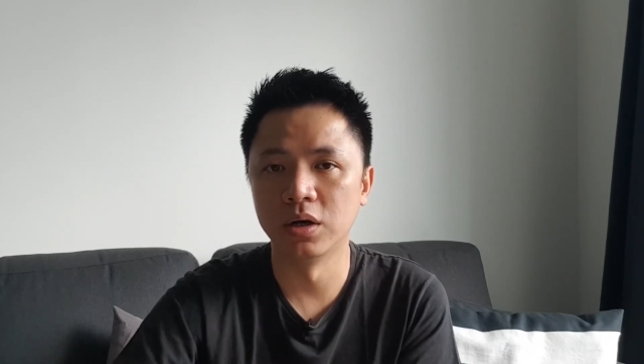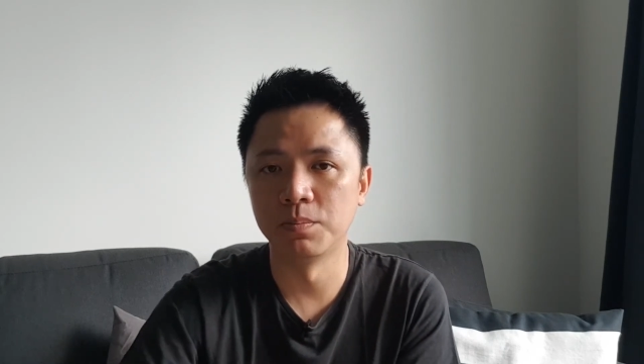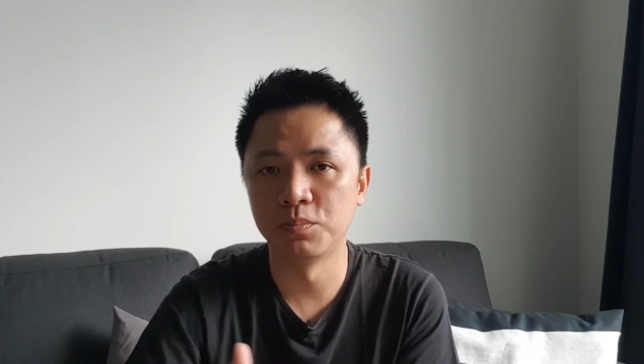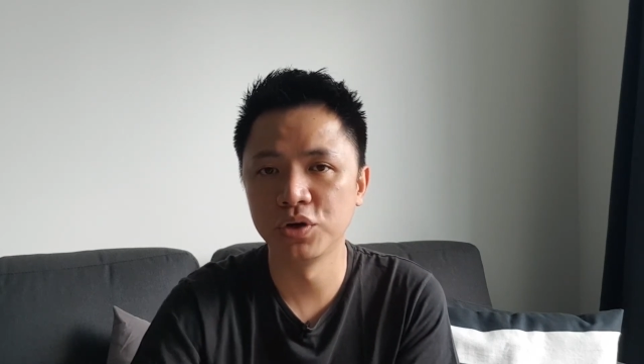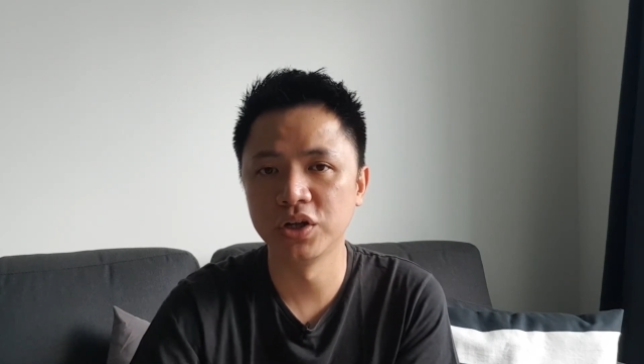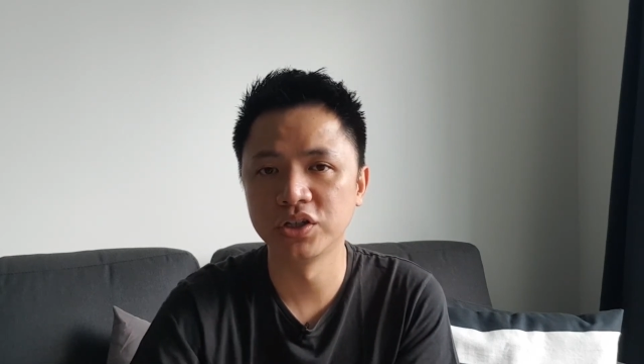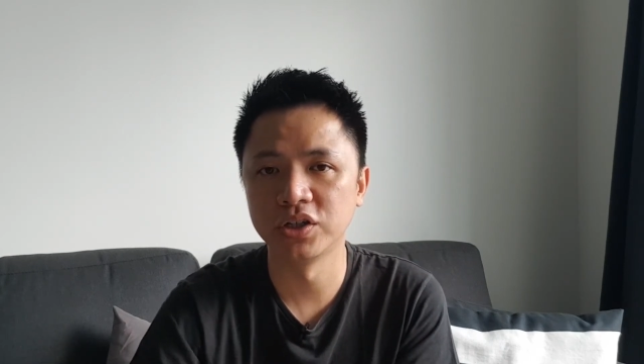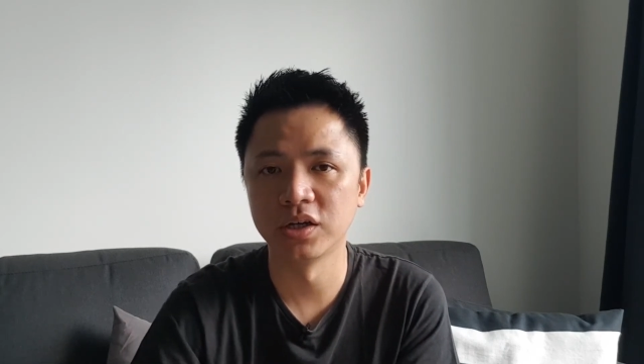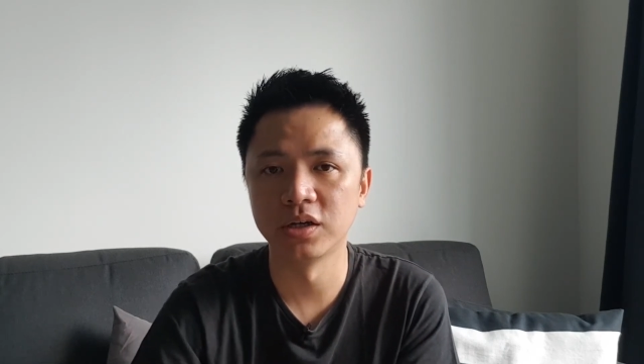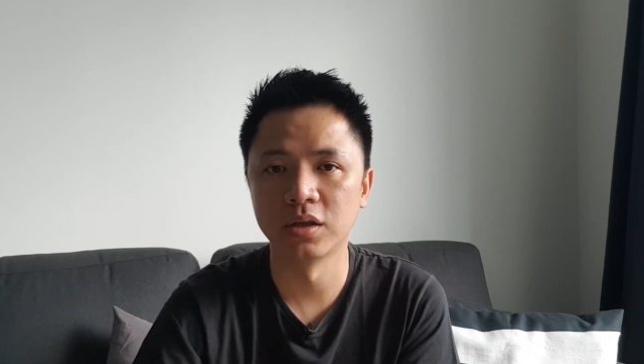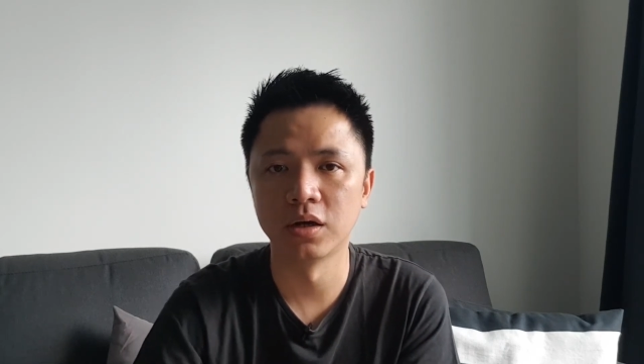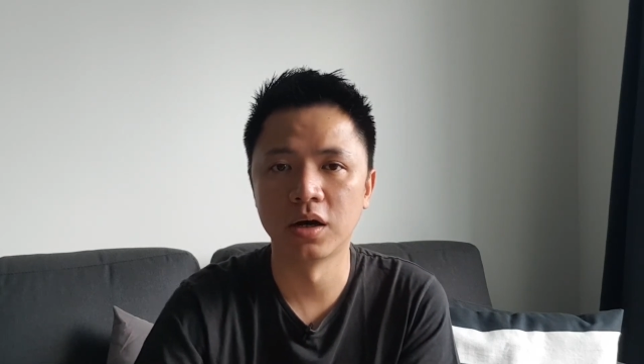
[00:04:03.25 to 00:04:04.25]

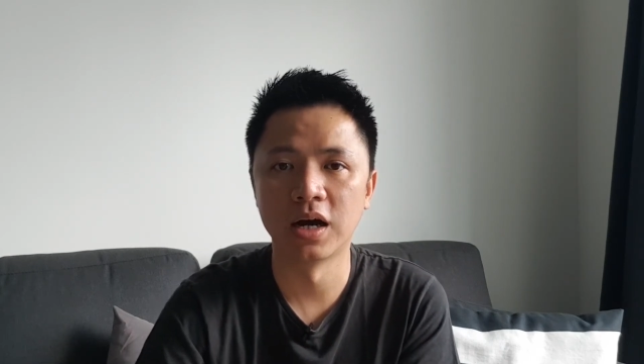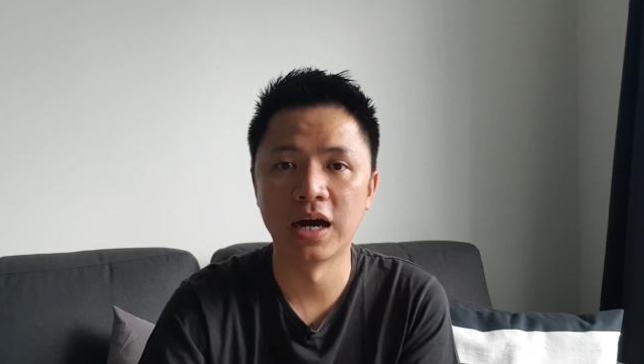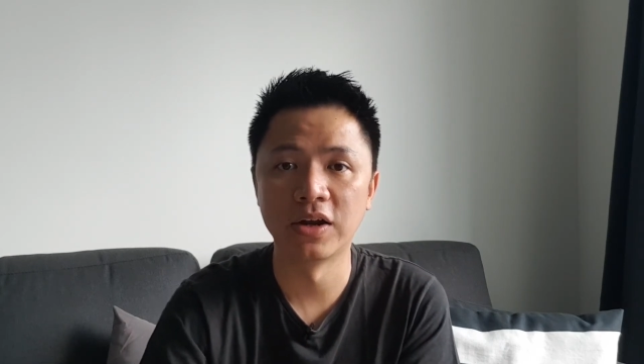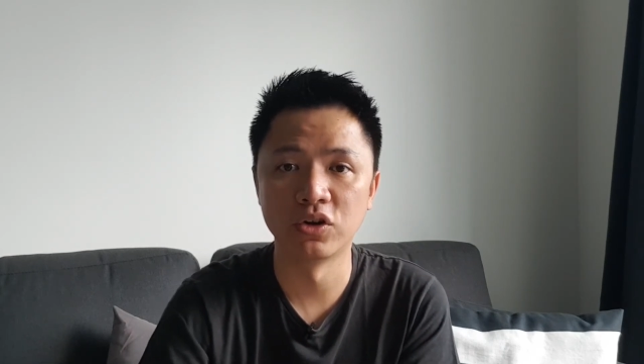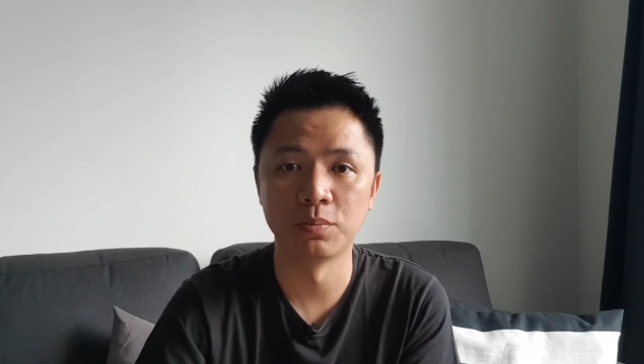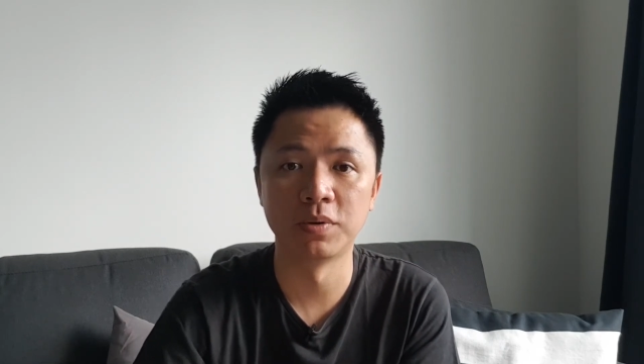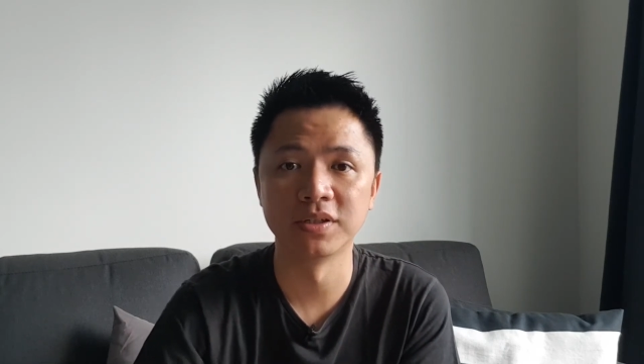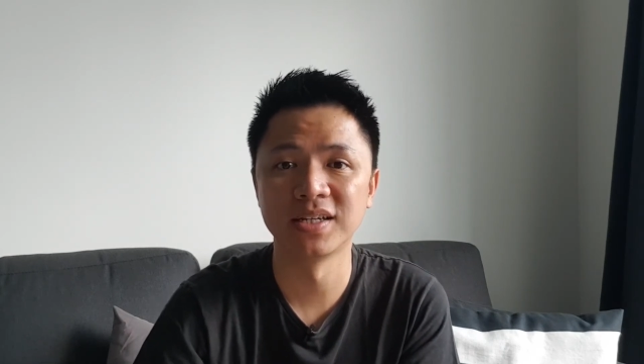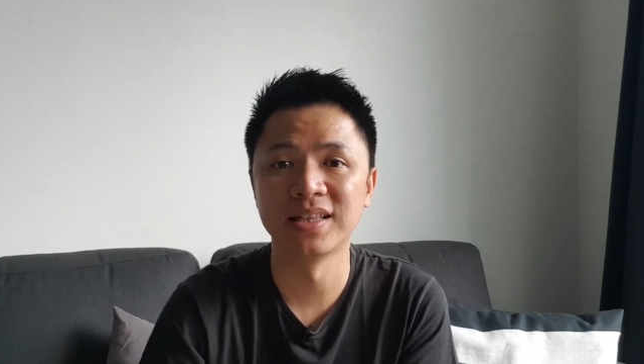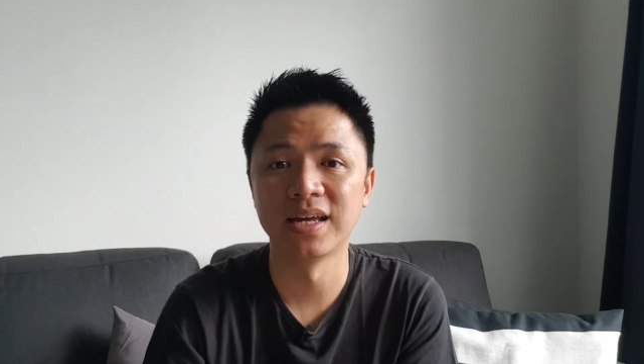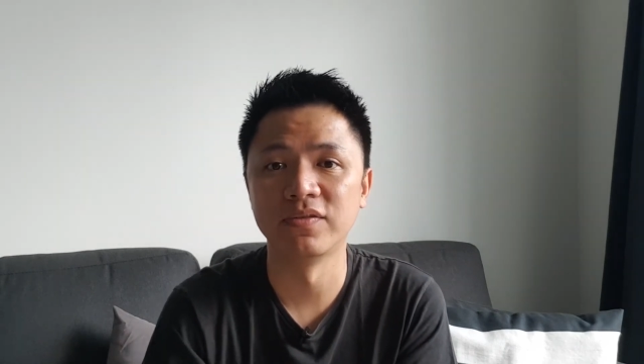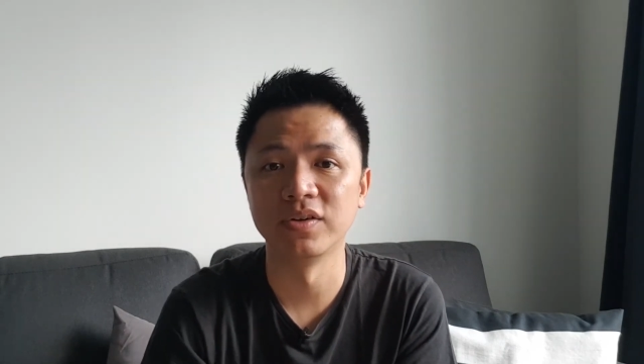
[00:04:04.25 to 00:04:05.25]
appreciate
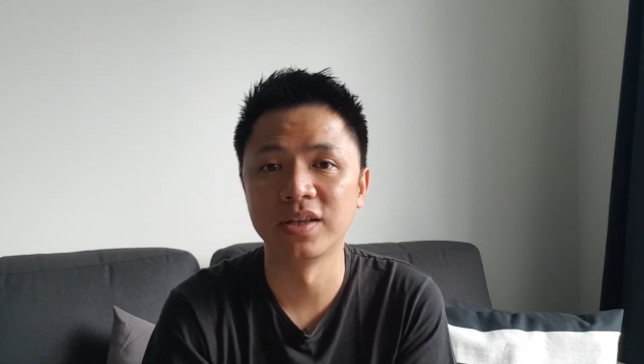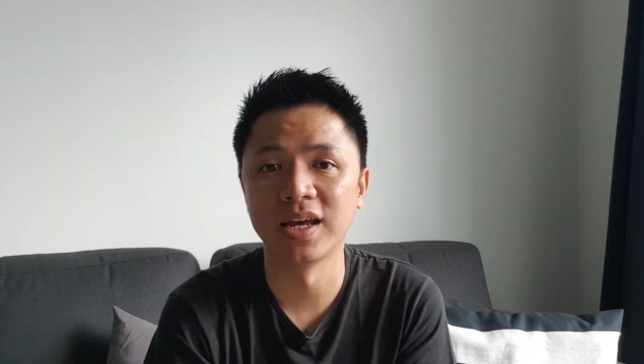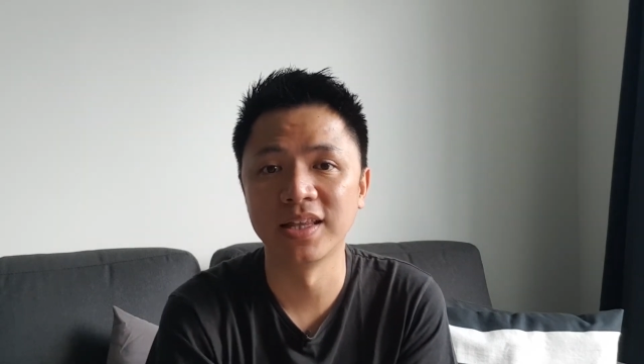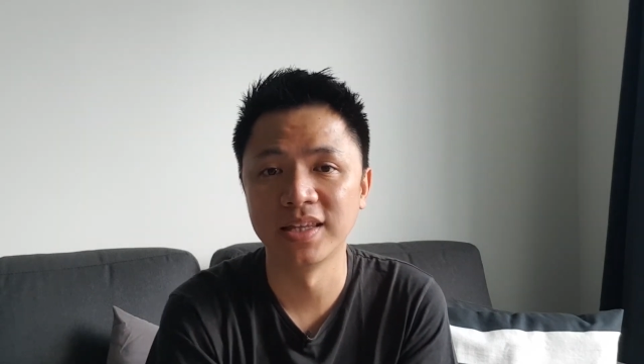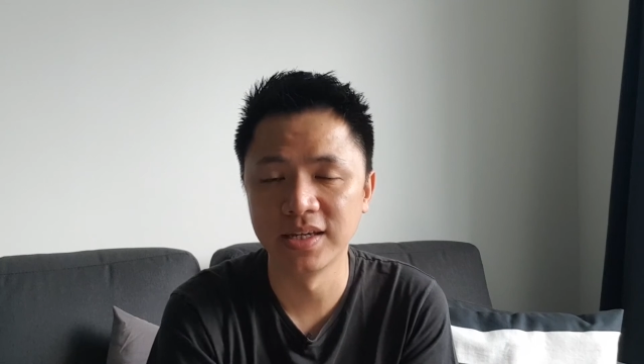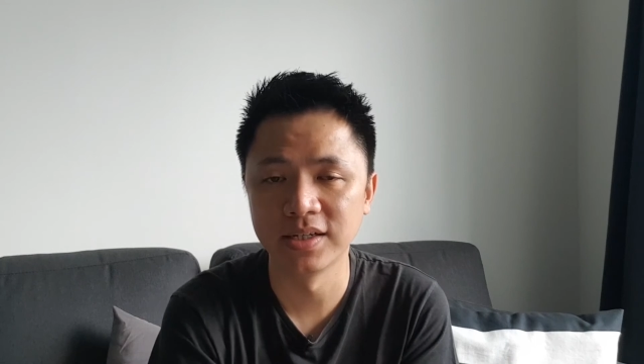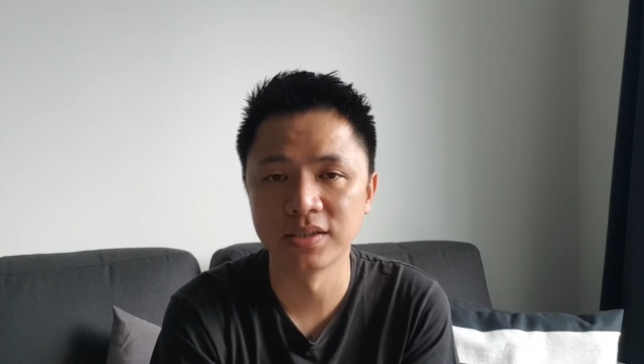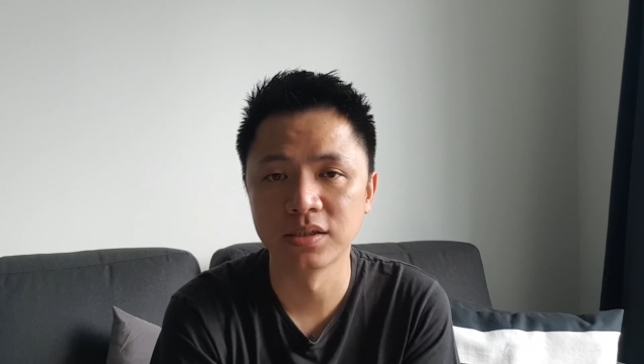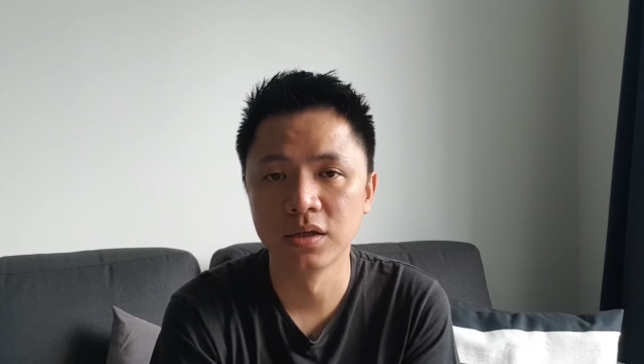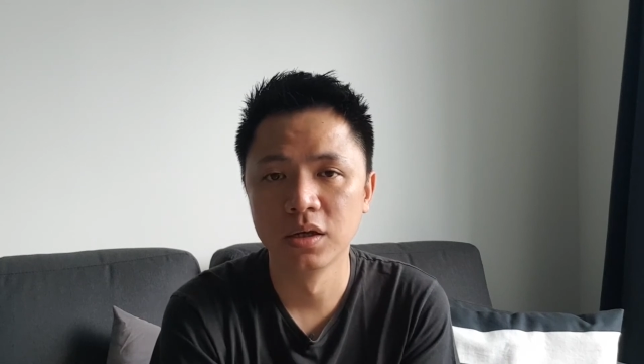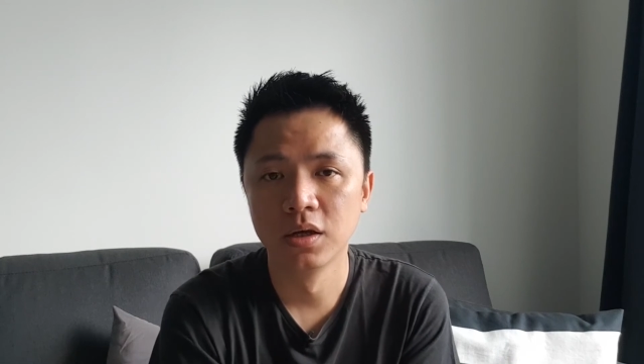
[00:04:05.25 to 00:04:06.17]
100% every 10 years.